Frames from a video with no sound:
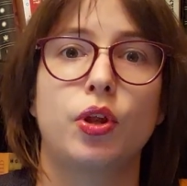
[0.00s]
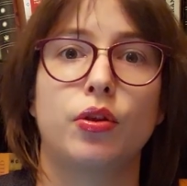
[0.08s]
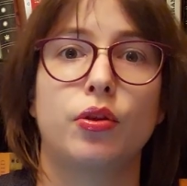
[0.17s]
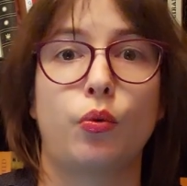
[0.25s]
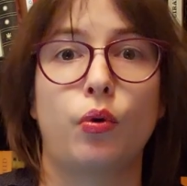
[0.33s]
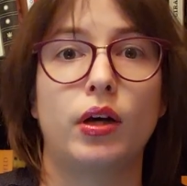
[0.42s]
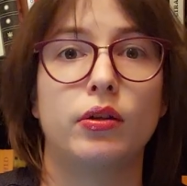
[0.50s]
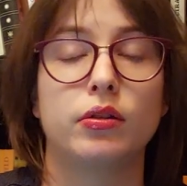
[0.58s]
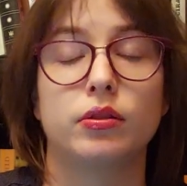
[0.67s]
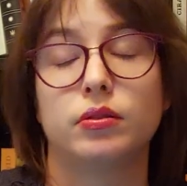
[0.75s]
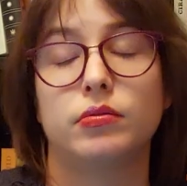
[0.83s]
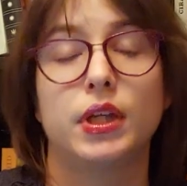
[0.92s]
throughout
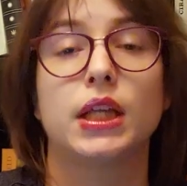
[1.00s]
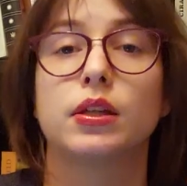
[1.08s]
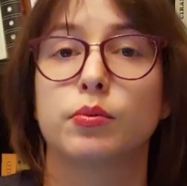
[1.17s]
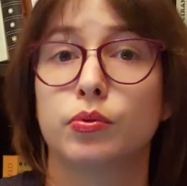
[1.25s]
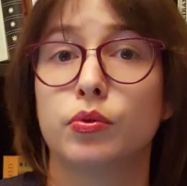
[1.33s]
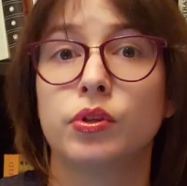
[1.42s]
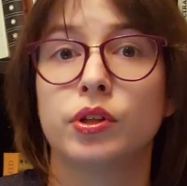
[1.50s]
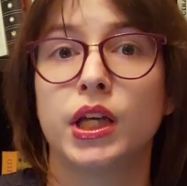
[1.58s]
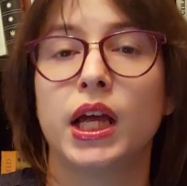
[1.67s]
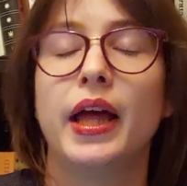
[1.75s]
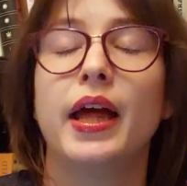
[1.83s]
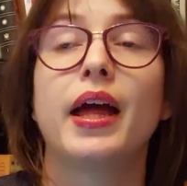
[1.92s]
uh, in the book
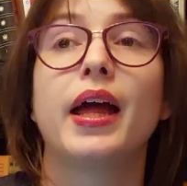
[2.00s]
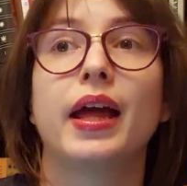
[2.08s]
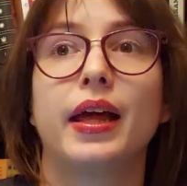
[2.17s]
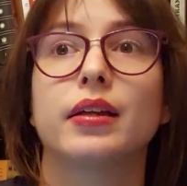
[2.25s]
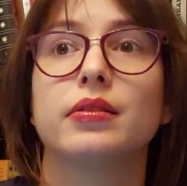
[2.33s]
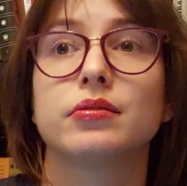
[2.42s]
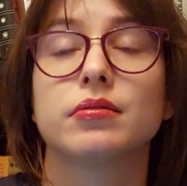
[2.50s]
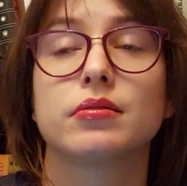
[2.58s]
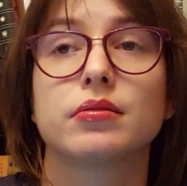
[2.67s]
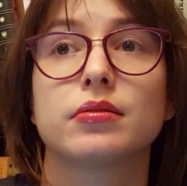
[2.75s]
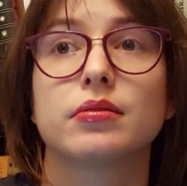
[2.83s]
and